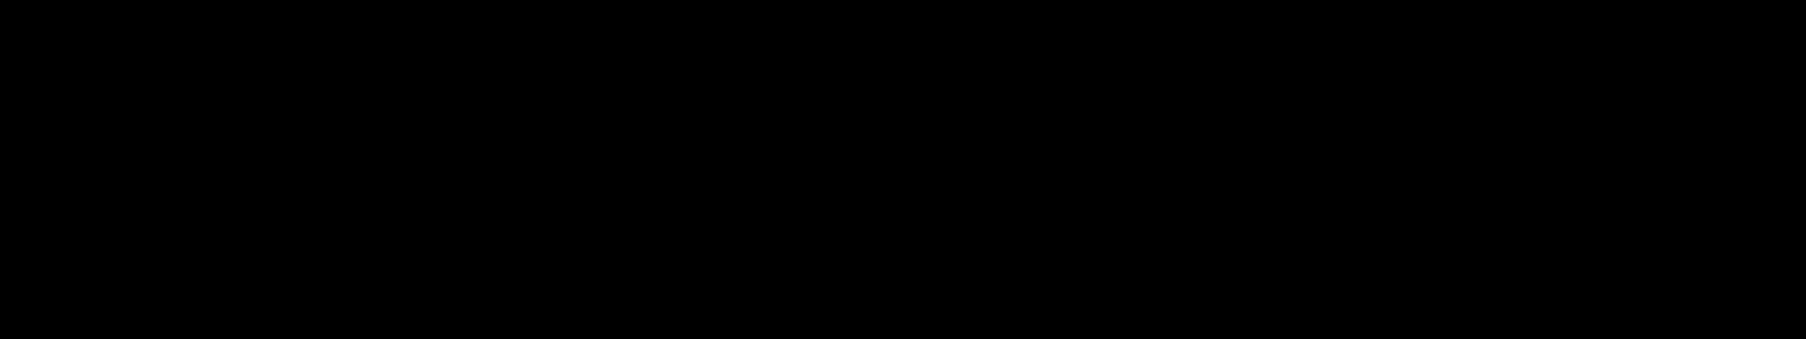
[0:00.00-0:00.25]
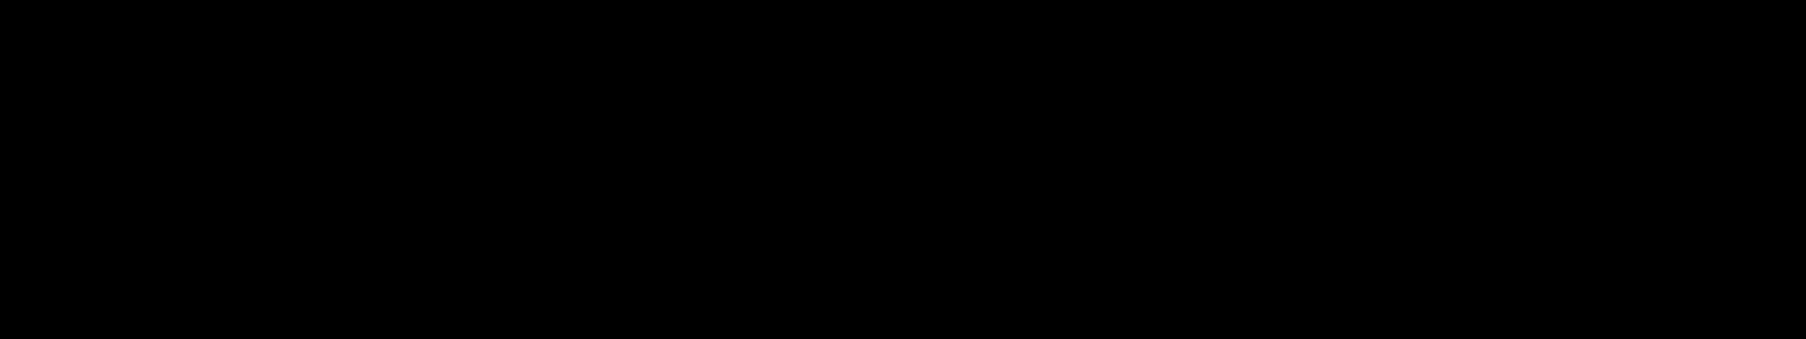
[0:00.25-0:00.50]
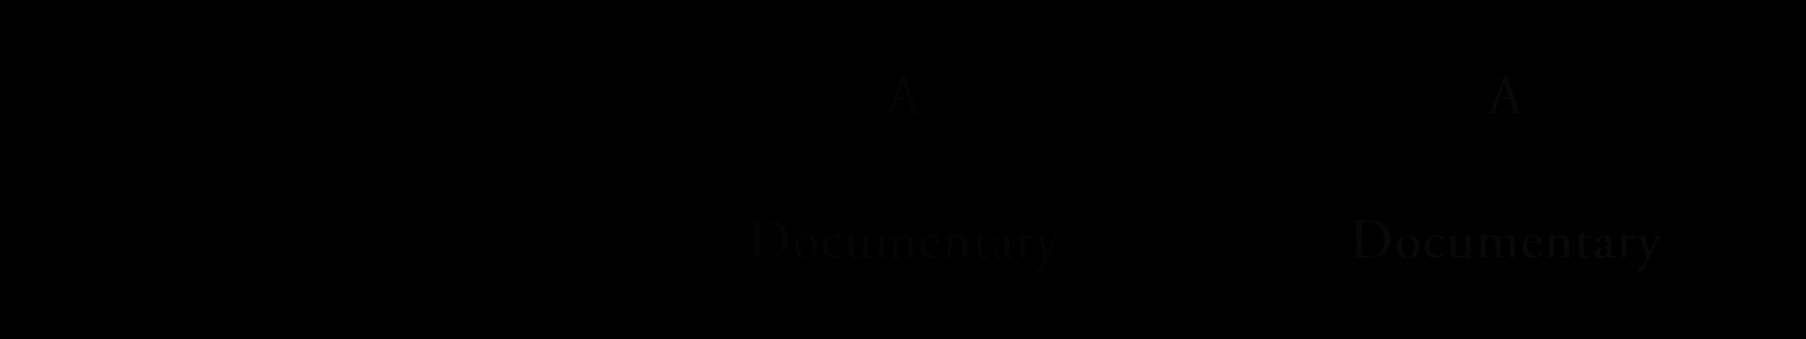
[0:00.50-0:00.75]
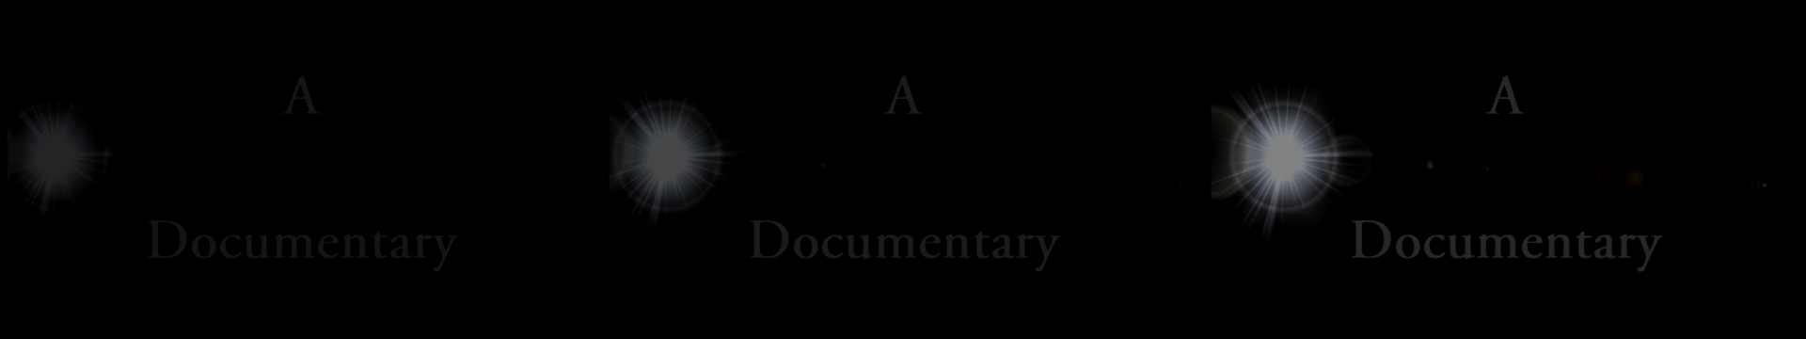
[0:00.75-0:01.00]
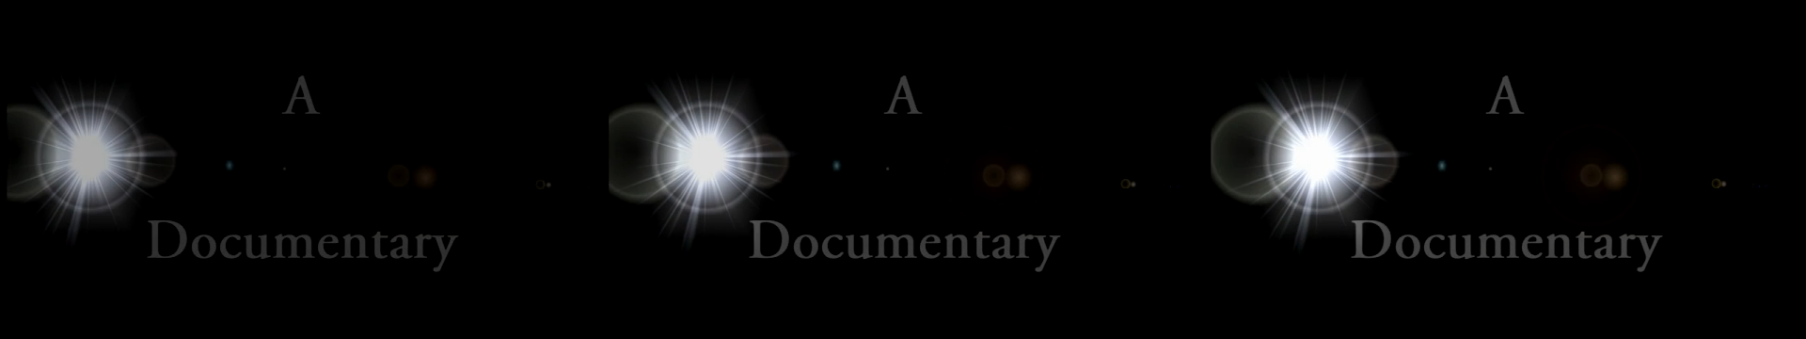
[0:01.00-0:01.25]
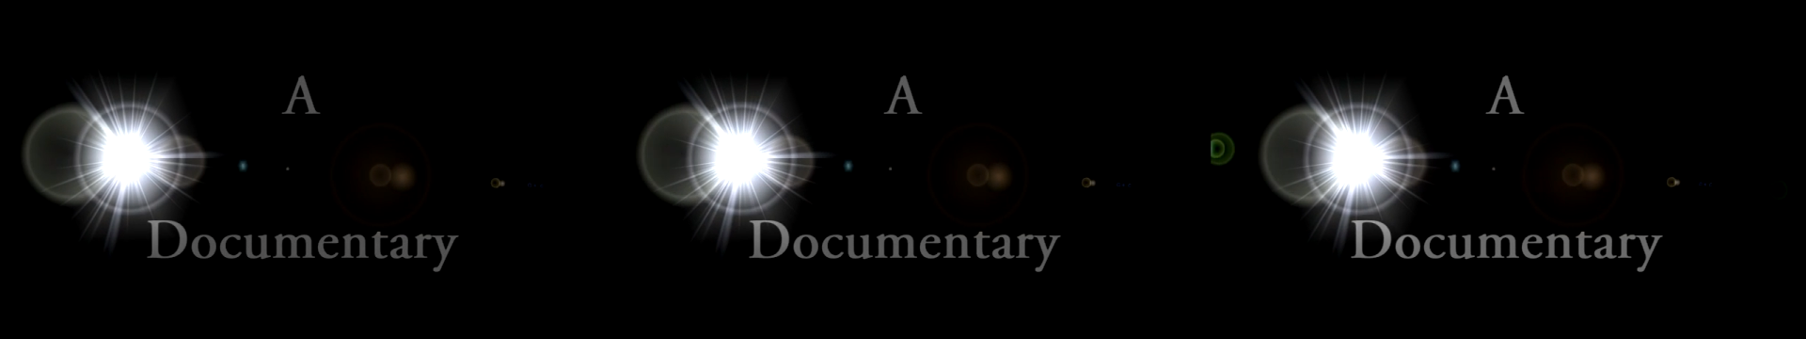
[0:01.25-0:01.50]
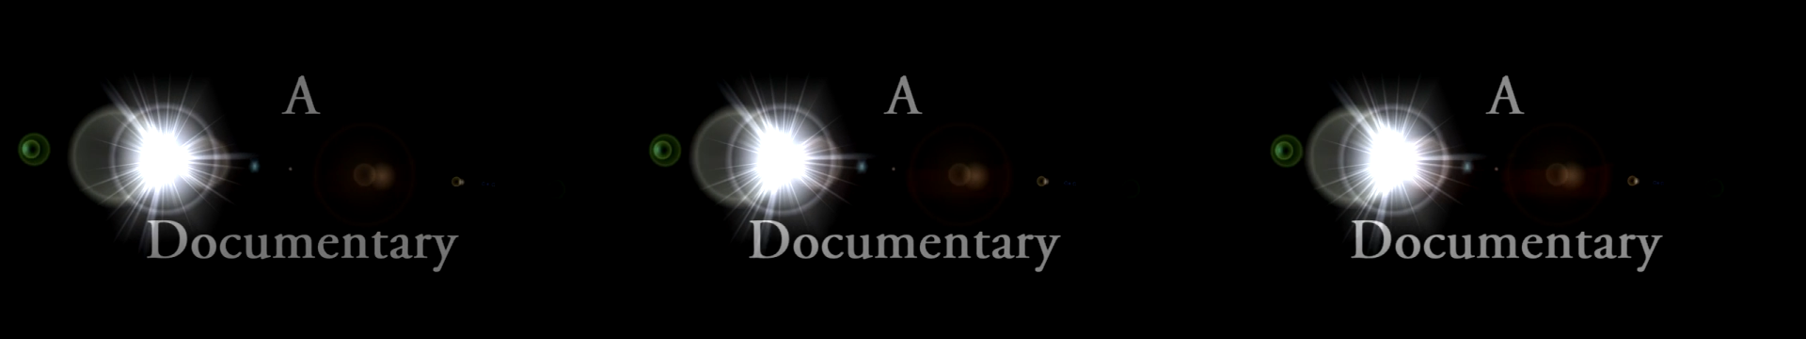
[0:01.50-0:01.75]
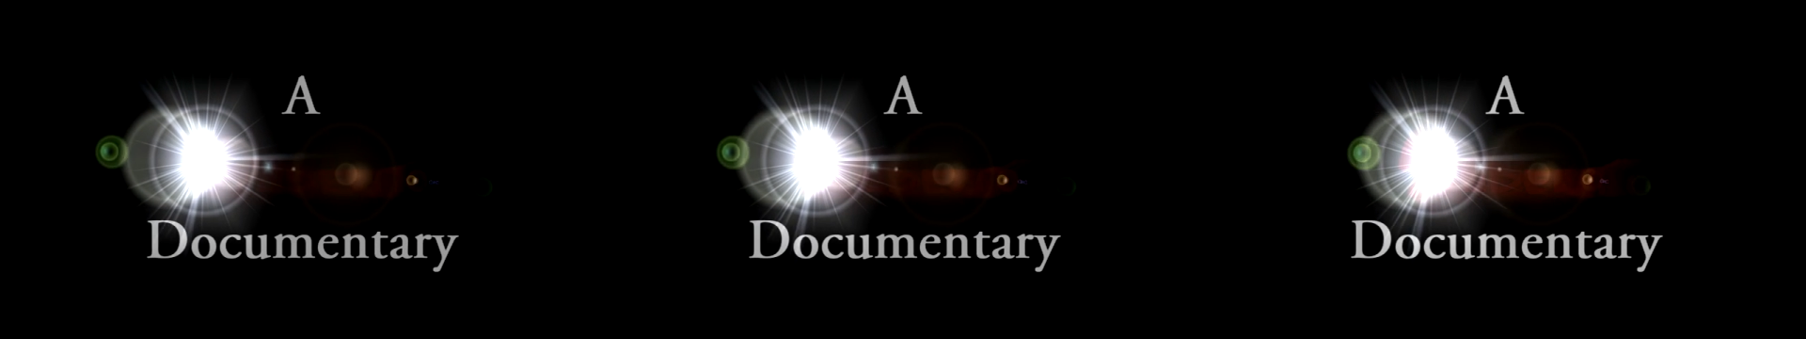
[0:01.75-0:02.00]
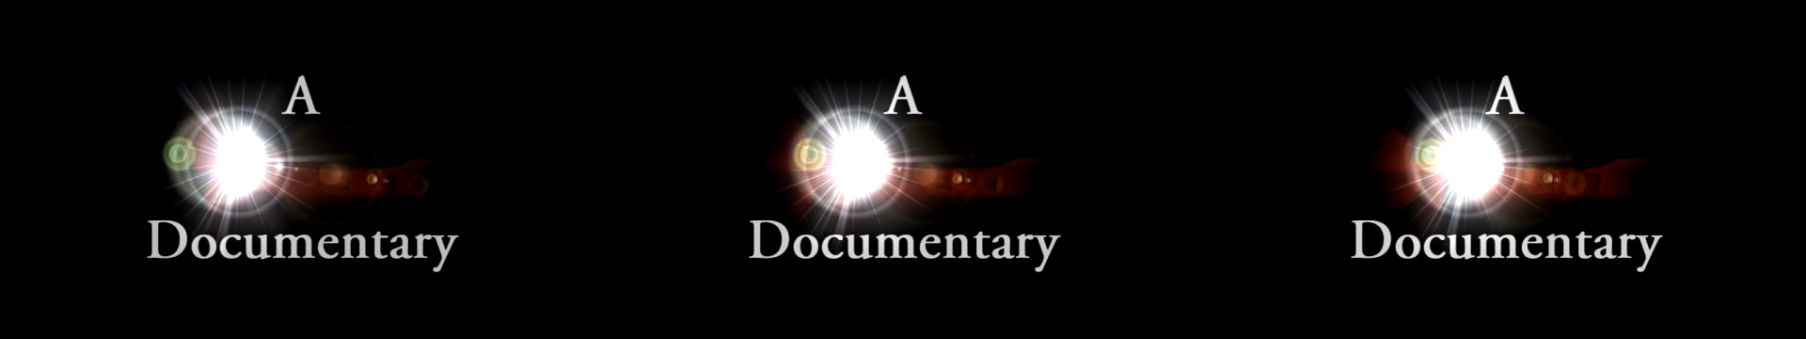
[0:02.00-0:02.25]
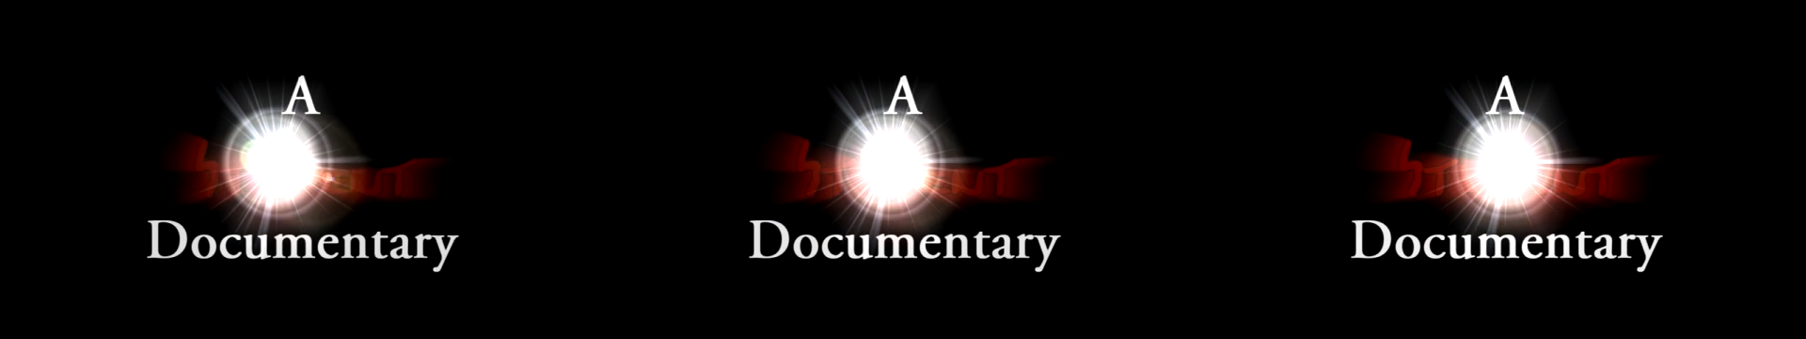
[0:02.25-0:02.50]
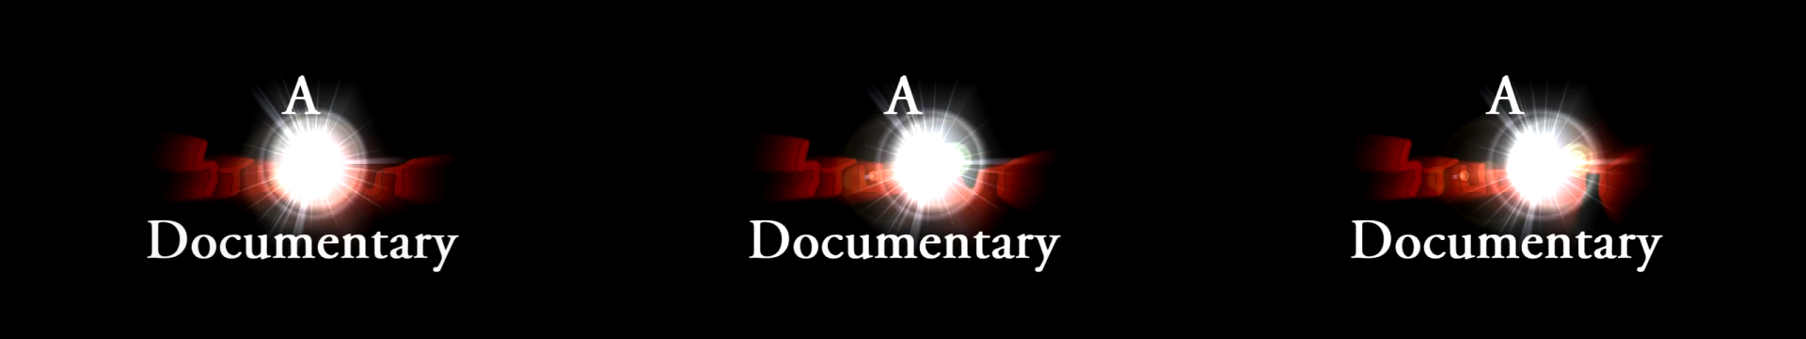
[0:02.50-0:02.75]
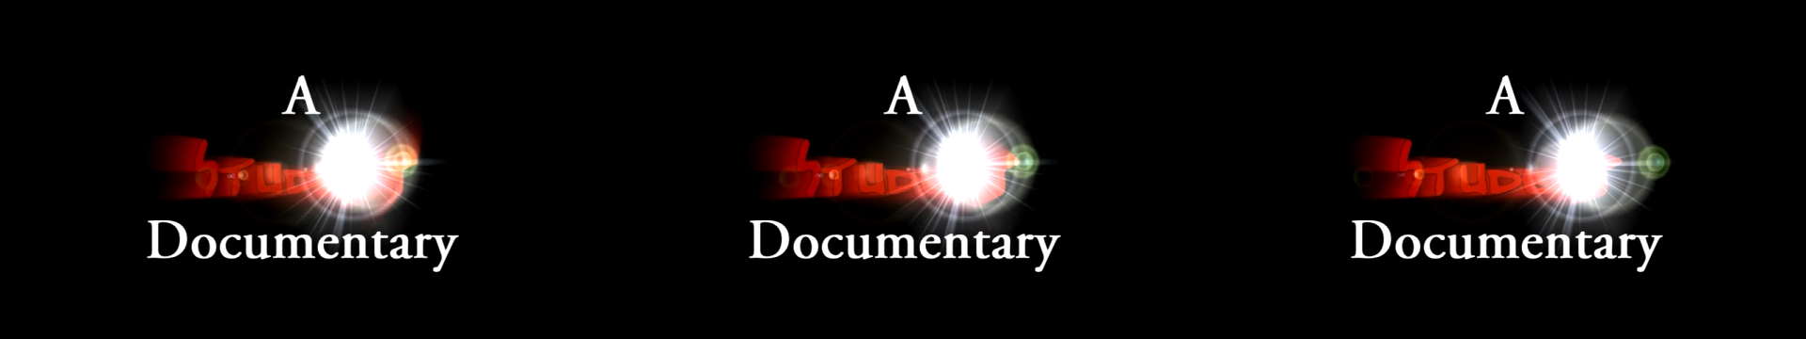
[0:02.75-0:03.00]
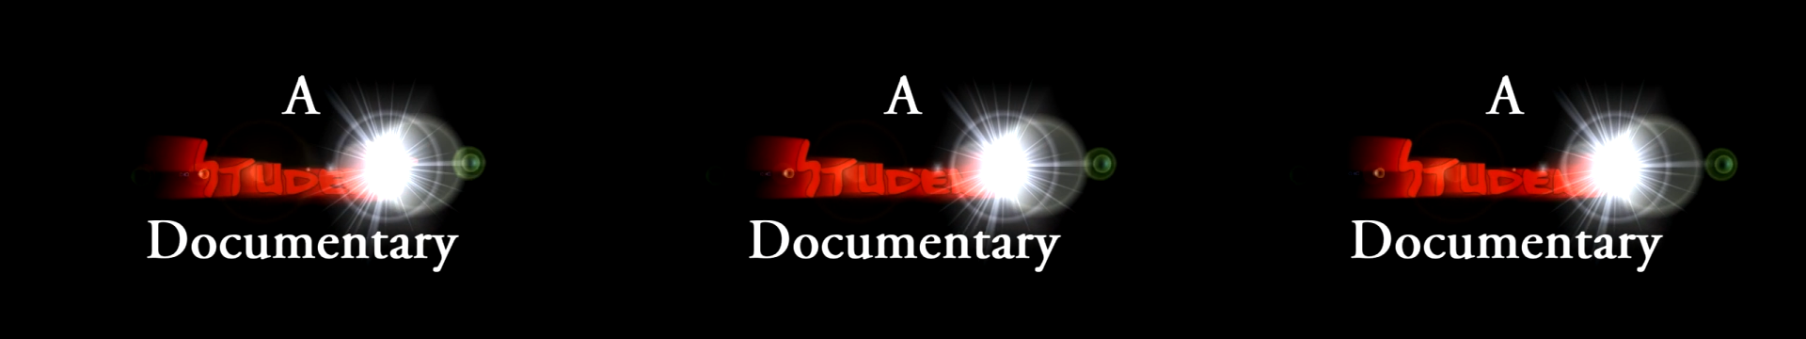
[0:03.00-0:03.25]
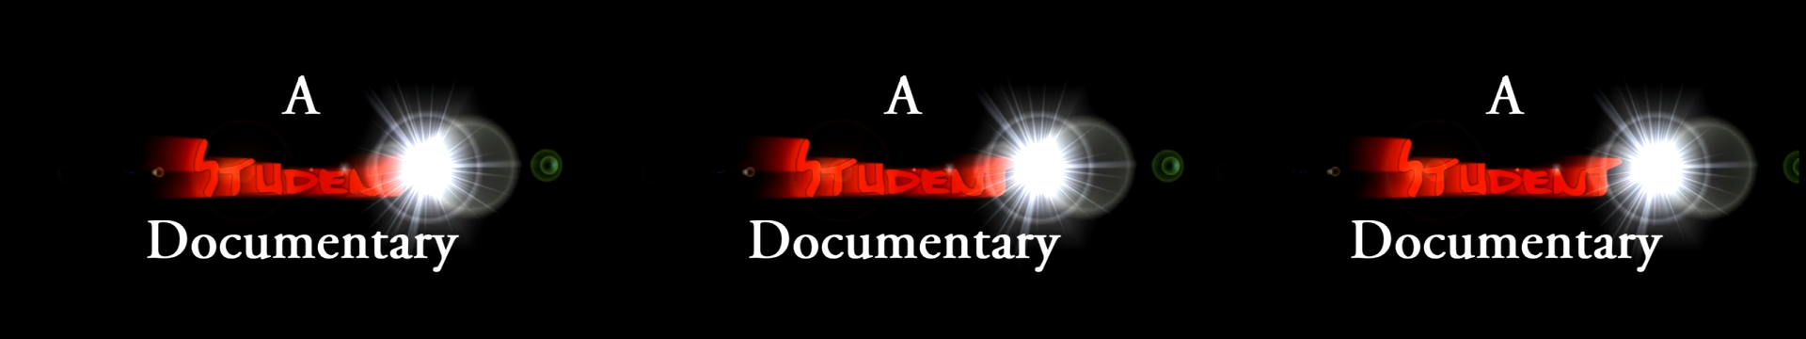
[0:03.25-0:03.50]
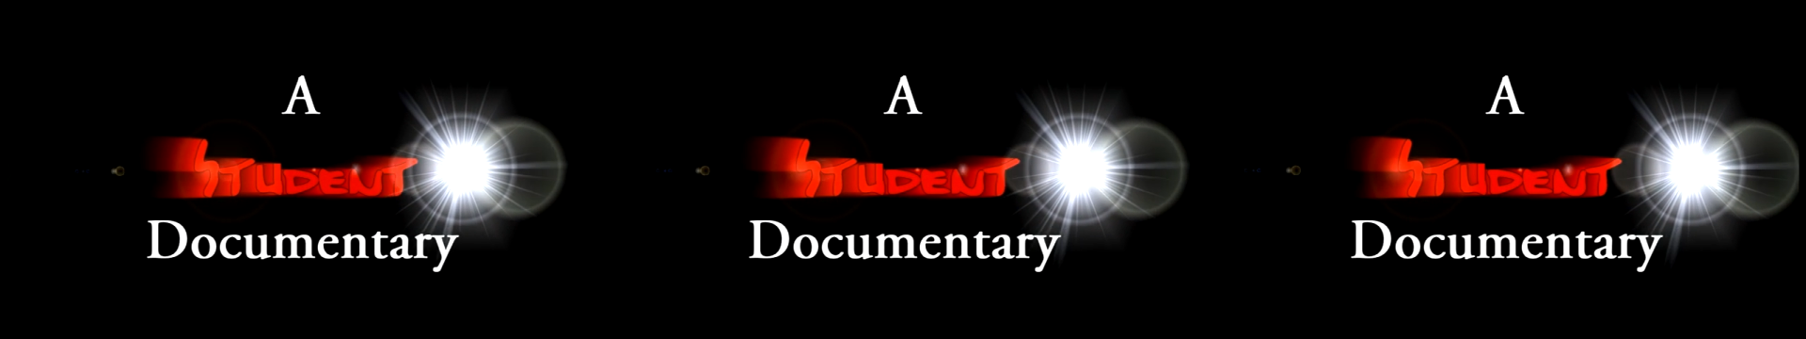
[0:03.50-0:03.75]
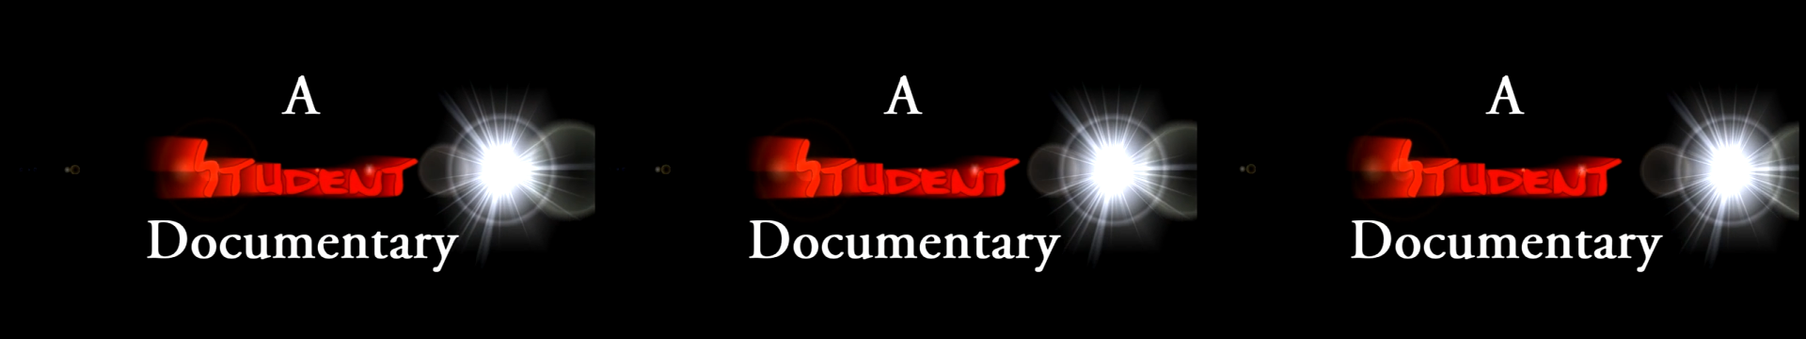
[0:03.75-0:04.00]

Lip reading: (no speaker visible)